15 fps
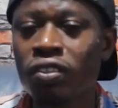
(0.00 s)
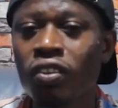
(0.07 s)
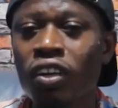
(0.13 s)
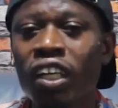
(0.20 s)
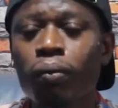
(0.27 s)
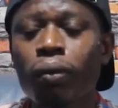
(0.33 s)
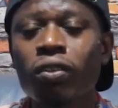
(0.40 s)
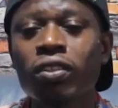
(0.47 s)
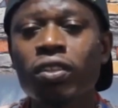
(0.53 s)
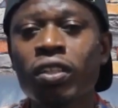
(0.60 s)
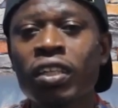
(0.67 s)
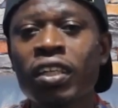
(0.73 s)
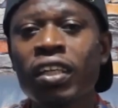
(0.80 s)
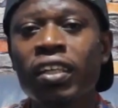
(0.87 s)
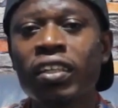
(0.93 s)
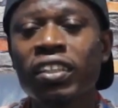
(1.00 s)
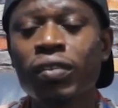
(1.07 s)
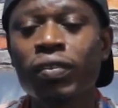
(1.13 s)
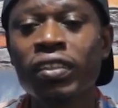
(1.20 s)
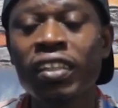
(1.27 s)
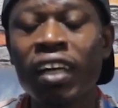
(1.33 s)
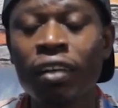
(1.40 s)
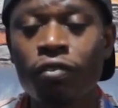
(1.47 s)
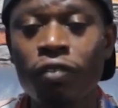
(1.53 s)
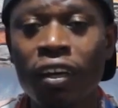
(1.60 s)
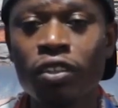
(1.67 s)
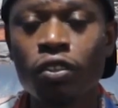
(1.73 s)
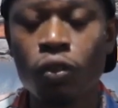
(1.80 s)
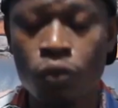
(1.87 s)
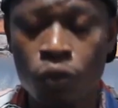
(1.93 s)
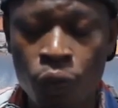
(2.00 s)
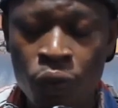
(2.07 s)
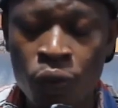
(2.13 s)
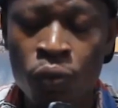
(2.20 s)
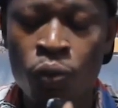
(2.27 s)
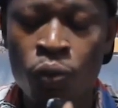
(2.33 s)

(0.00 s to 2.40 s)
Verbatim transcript: He's talking about he's giving advice on